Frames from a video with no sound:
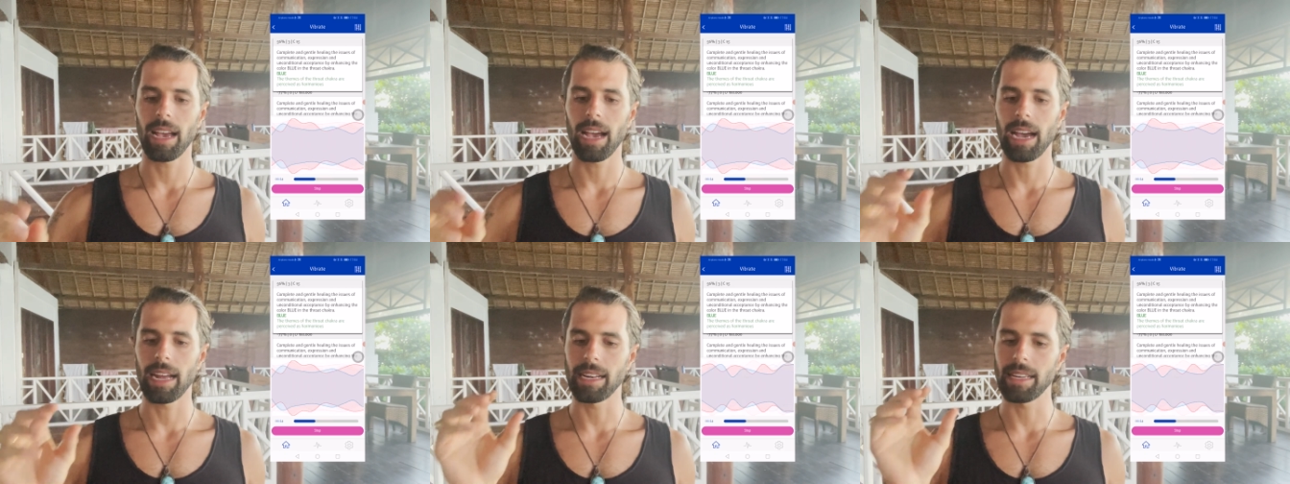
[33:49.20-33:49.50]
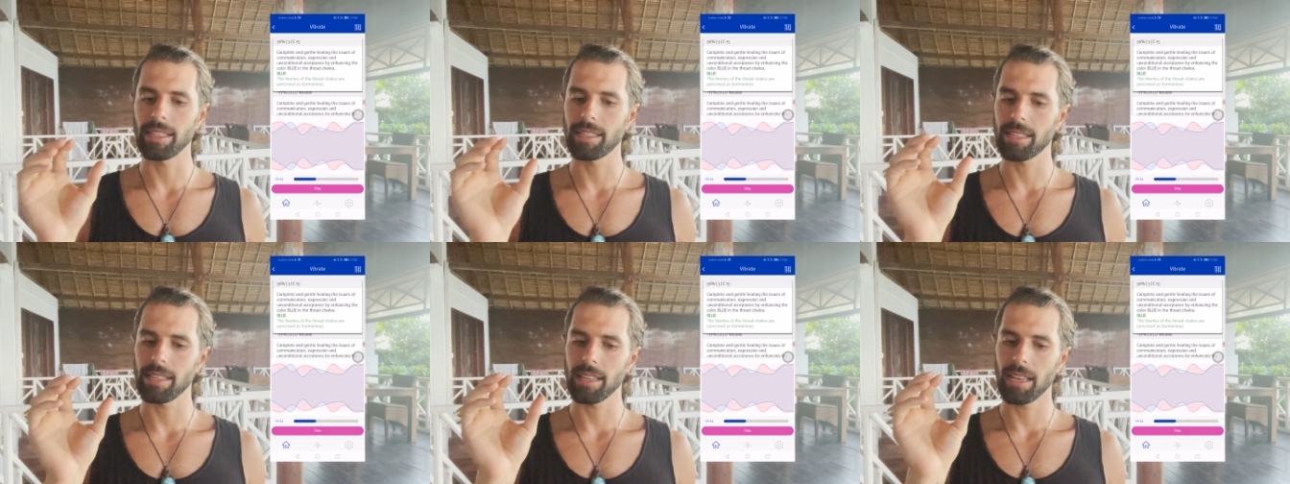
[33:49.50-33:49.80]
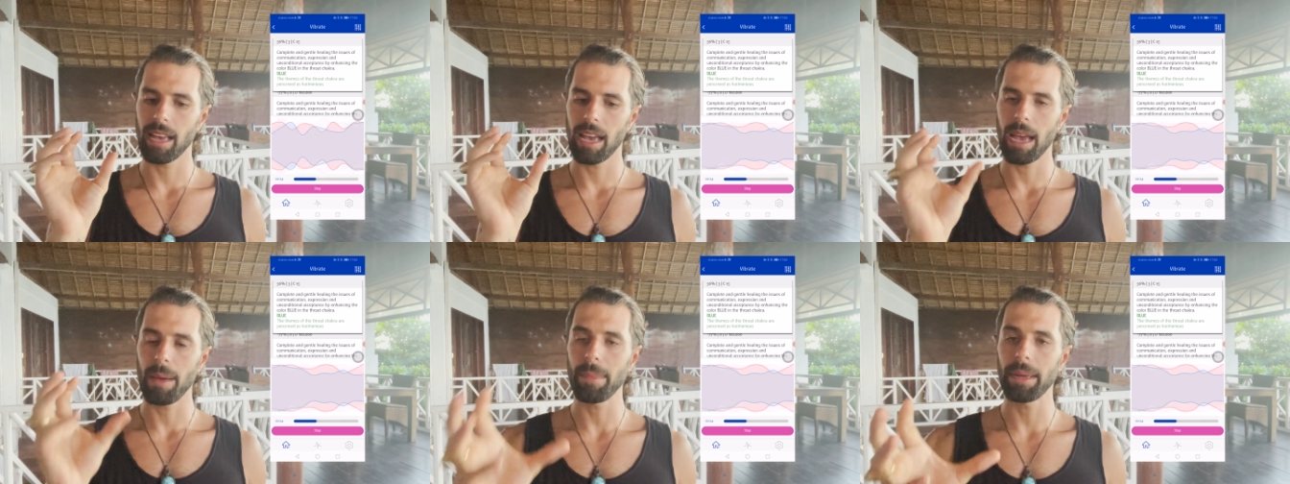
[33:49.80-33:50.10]
and it's
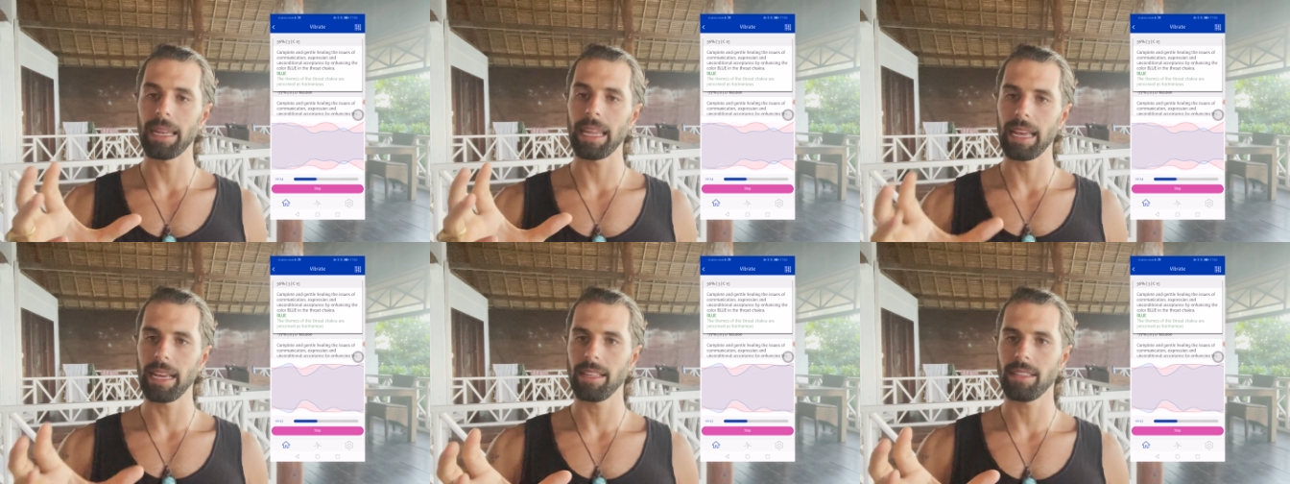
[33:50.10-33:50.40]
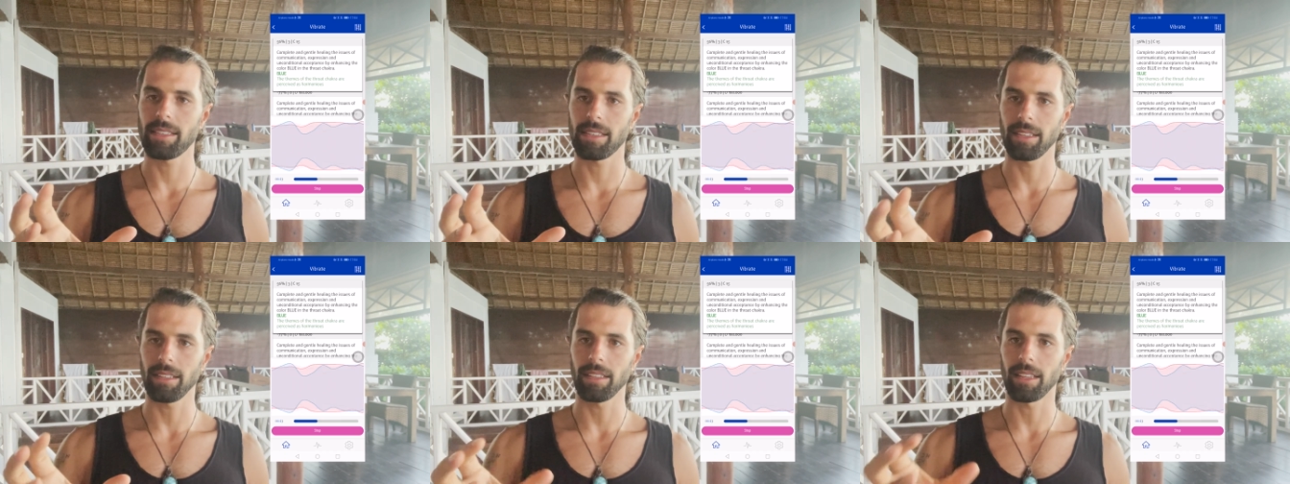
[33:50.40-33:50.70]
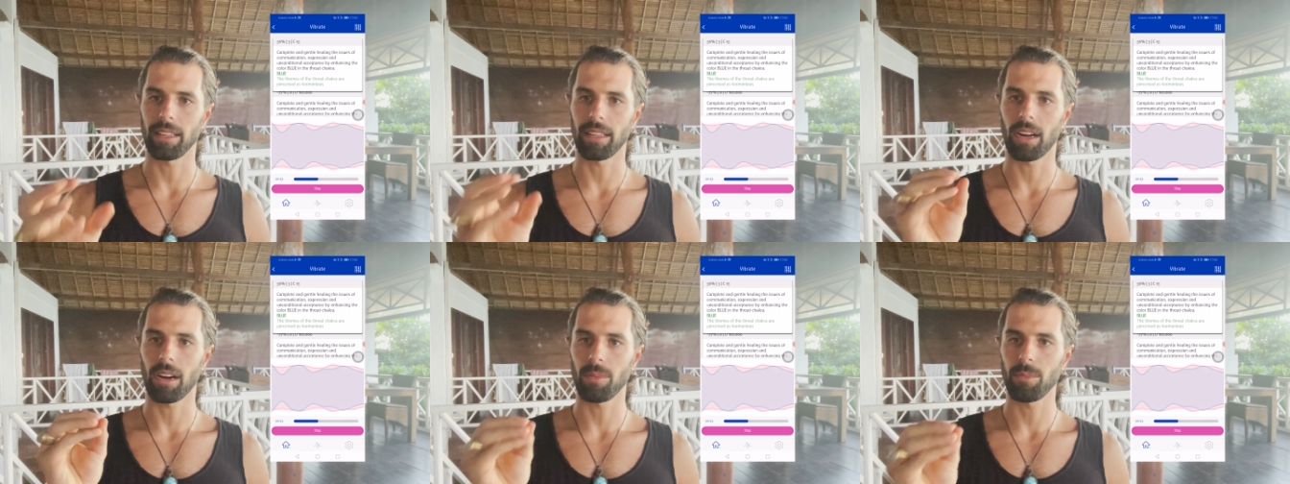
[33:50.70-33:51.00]
emanating
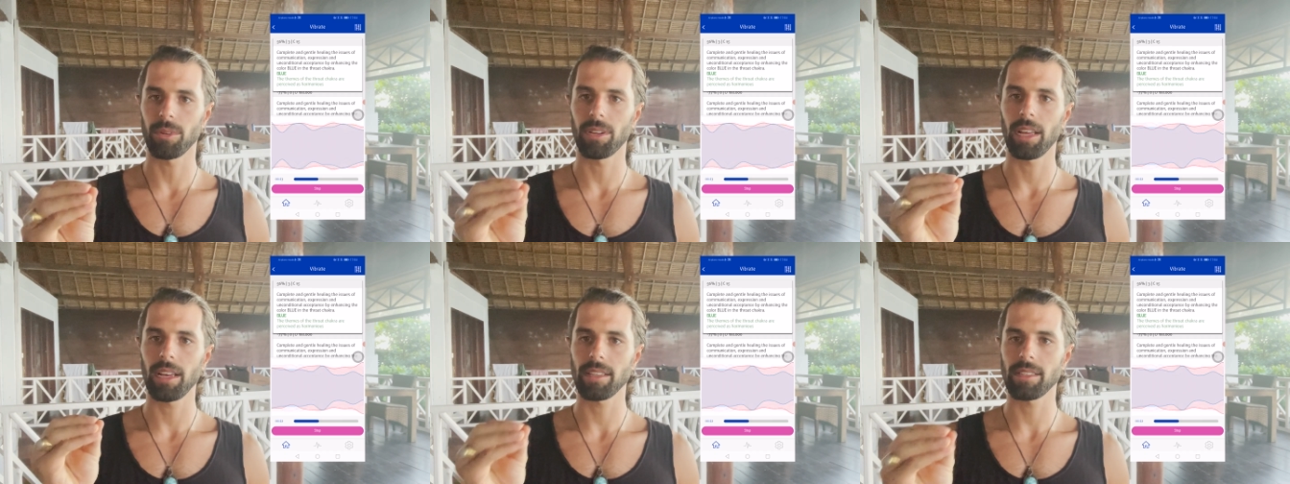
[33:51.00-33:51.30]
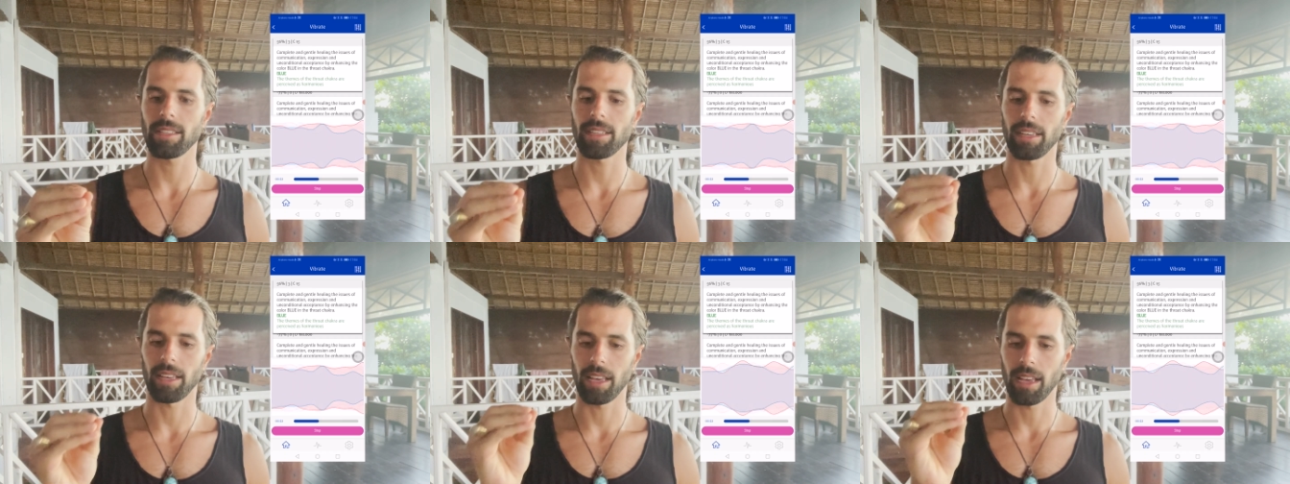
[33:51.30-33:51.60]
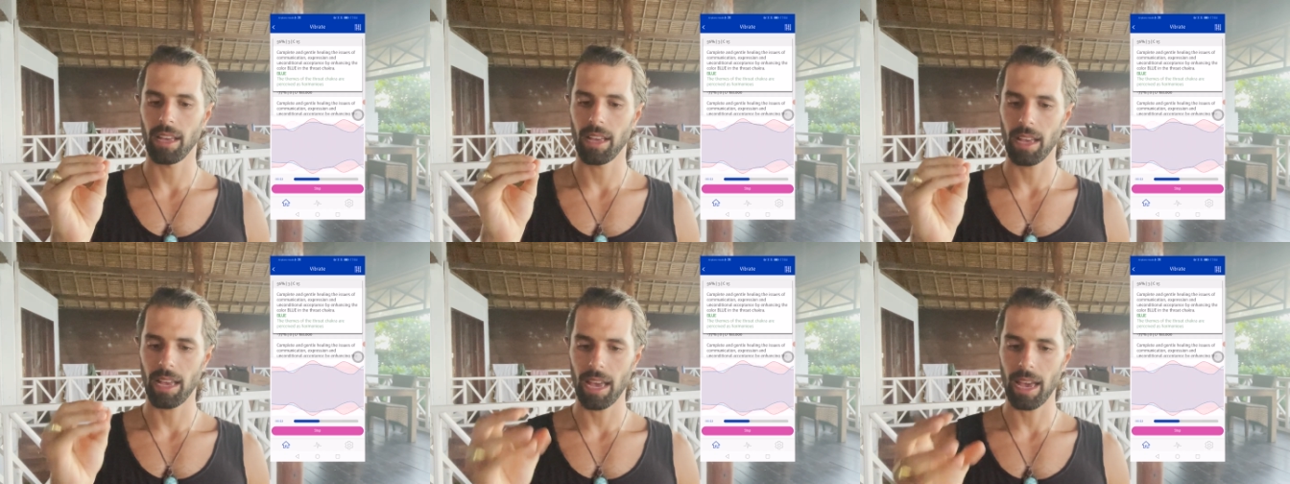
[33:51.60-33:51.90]
that harmonizing
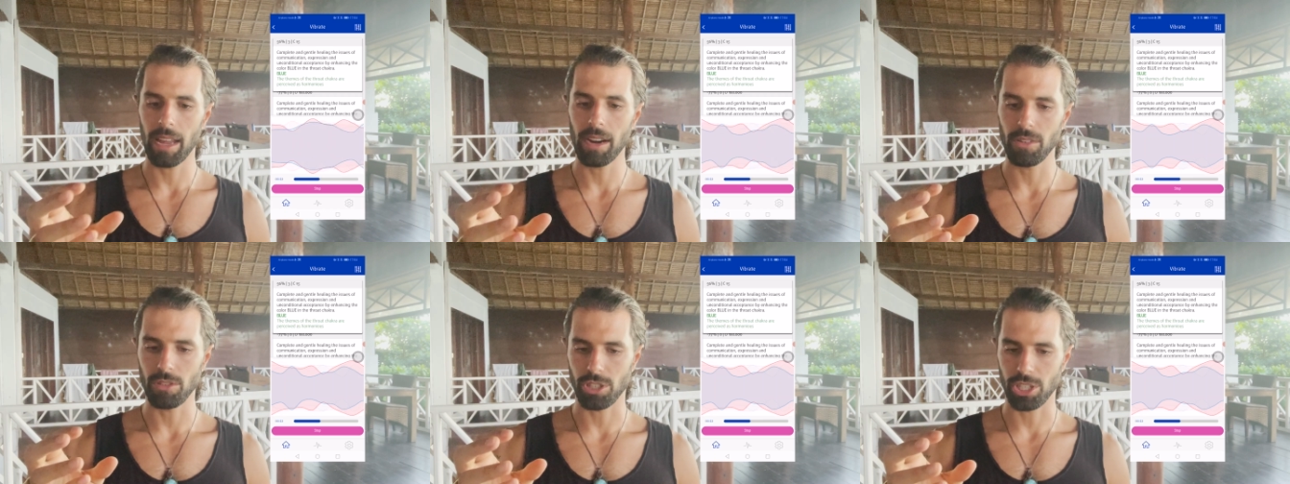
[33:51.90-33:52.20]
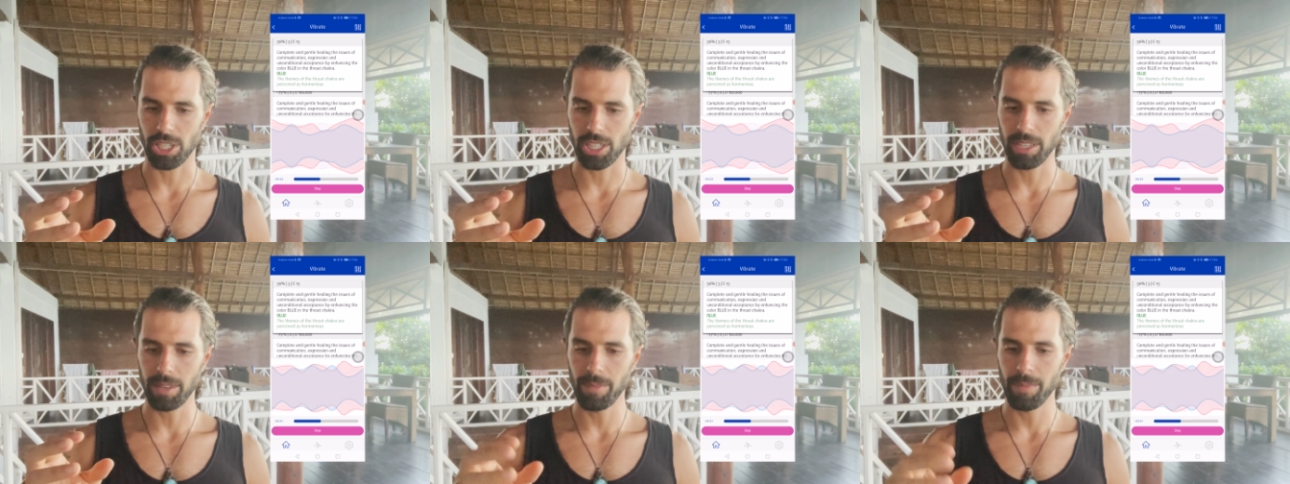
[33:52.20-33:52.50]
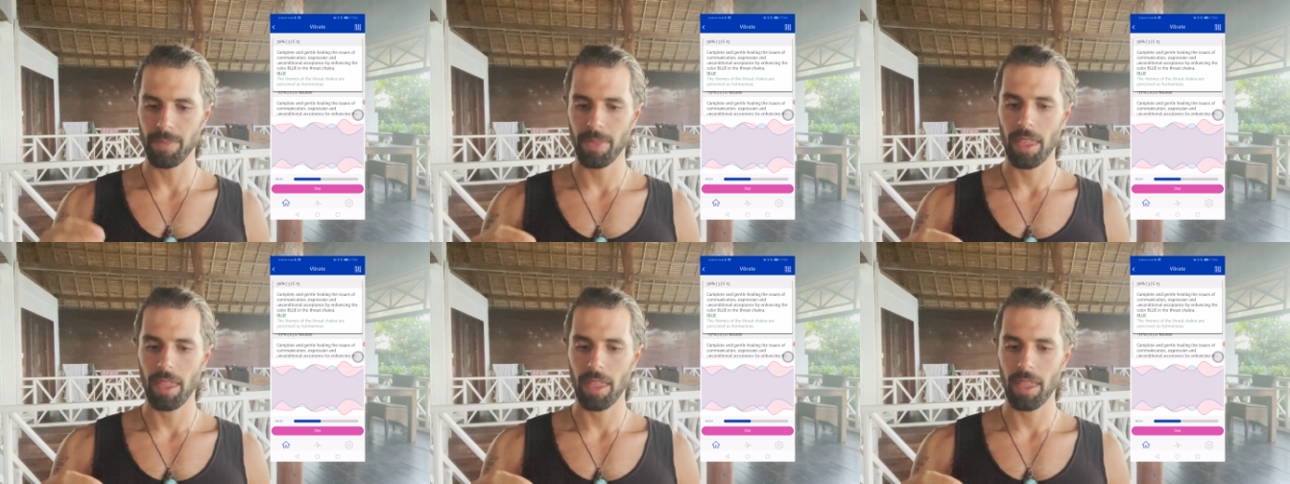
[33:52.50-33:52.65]
energy